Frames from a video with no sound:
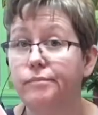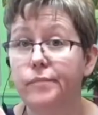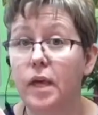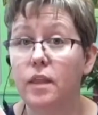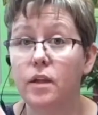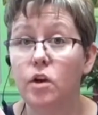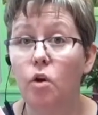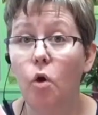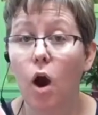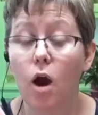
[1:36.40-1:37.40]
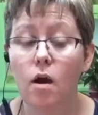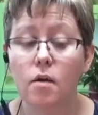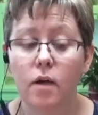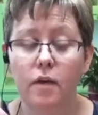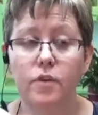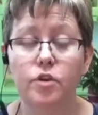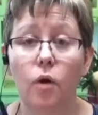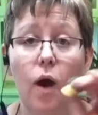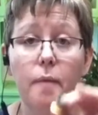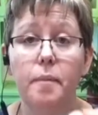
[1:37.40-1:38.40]
Either or. If you
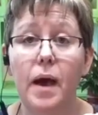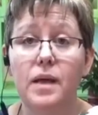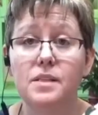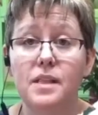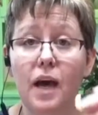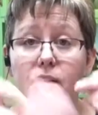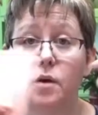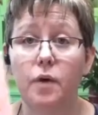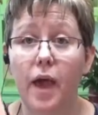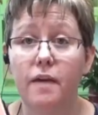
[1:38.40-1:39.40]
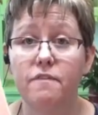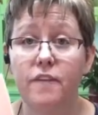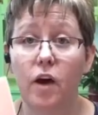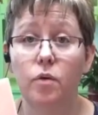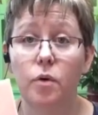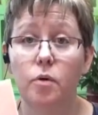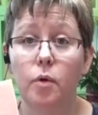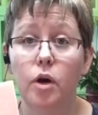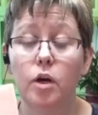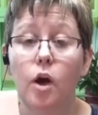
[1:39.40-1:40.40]
don't have buttons, that's okay. Felt will
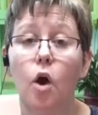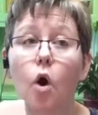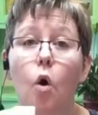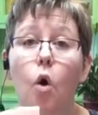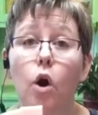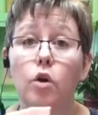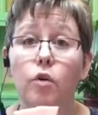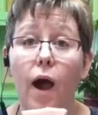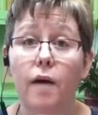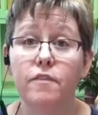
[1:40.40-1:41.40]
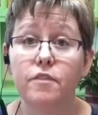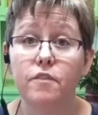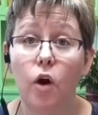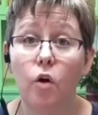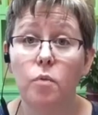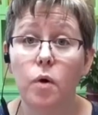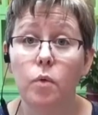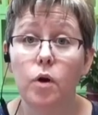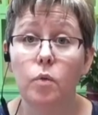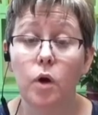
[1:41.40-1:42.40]
work or craft foam
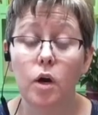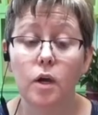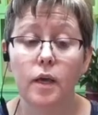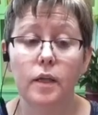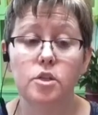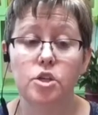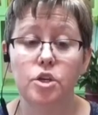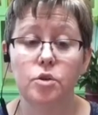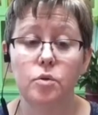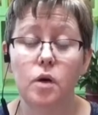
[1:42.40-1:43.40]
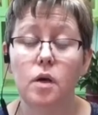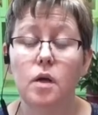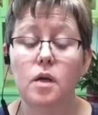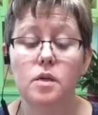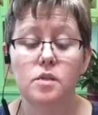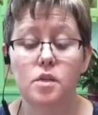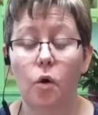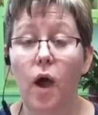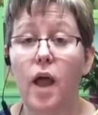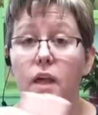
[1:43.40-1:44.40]
will work too. So
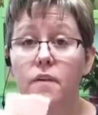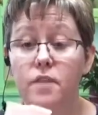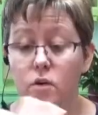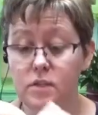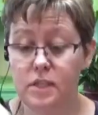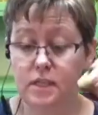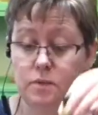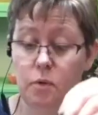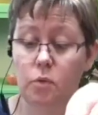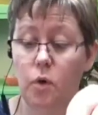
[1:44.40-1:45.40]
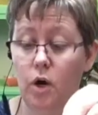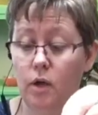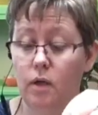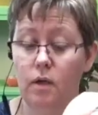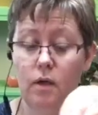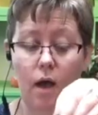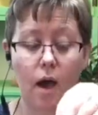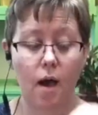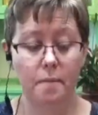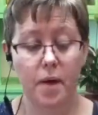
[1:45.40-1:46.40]
any of those things will work.
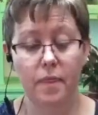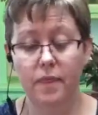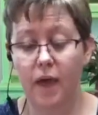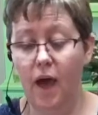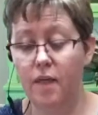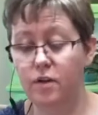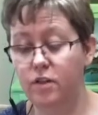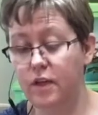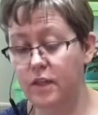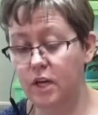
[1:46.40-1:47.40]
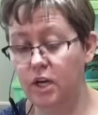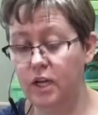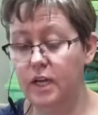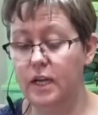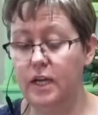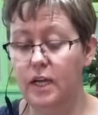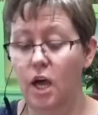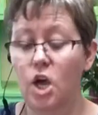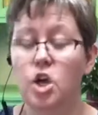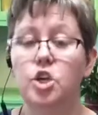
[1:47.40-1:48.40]
Um, the other thing that you're going to need,
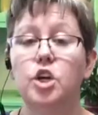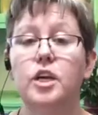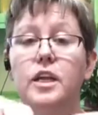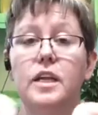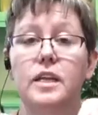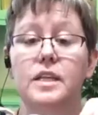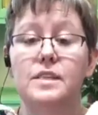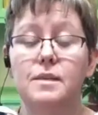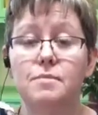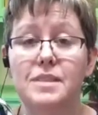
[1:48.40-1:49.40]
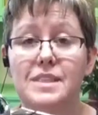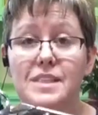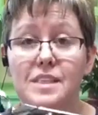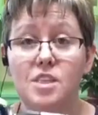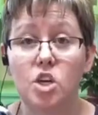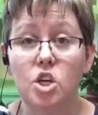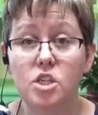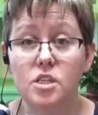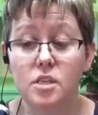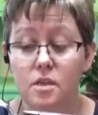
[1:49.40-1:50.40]
you're going to need some
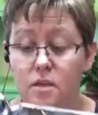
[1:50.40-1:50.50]
scissors.